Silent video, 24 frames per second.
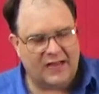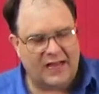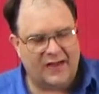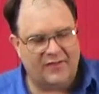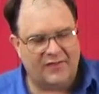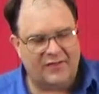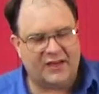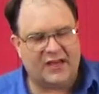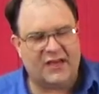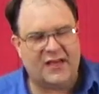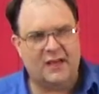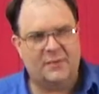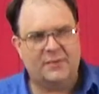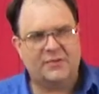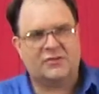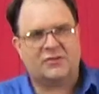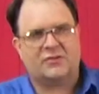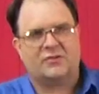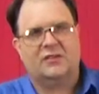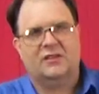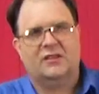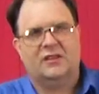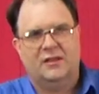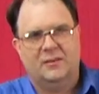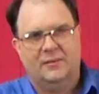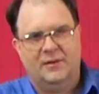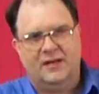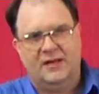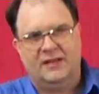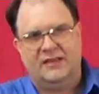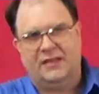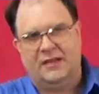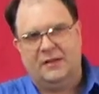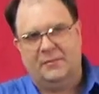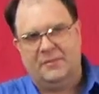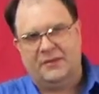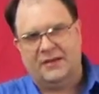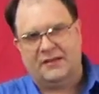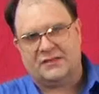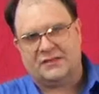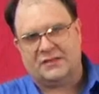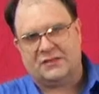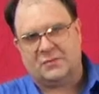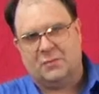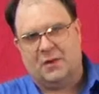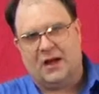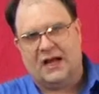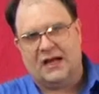have the chemistry eliminate them best
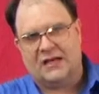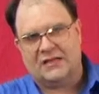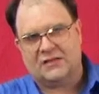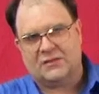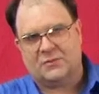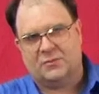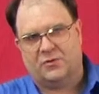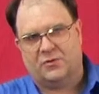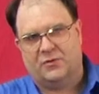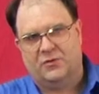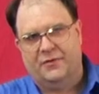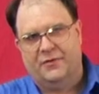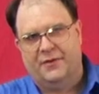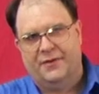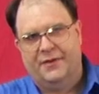as possible.